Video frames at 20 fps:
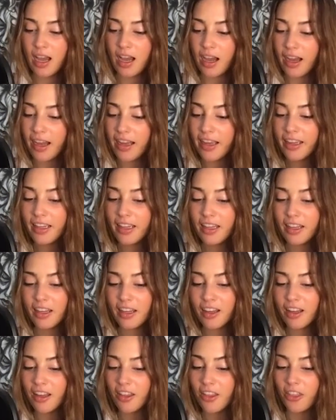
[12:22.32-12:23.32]
I
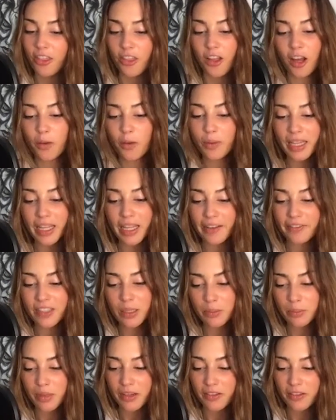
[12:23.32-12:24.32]
thought we
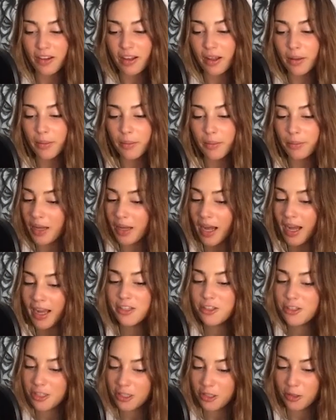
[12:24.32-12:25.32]
left him bef-
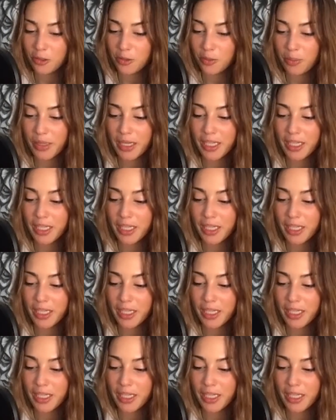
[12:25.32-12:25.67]
behind too,